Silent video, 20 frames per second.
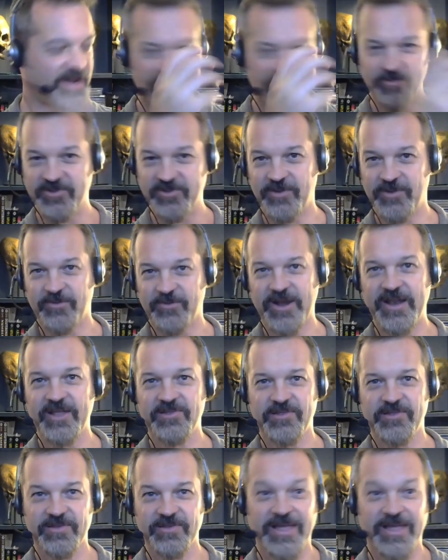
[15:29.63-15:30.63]
I ended up sitting right
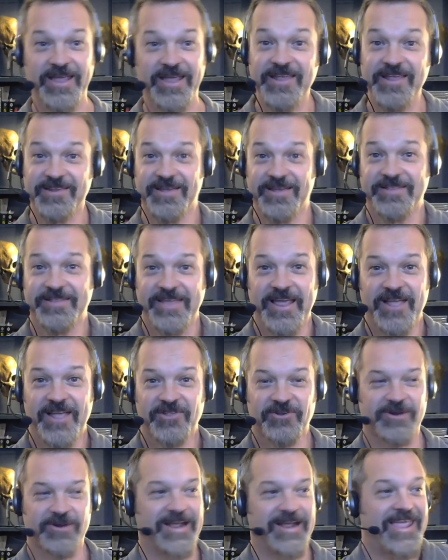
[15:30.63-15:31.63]
next to this guy. He's got the
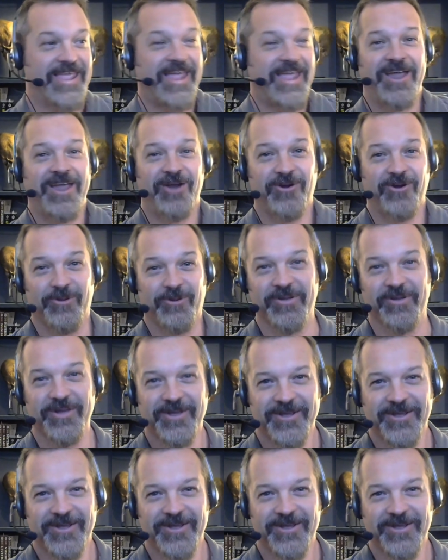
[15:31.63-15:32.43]
answer and I can't hear him.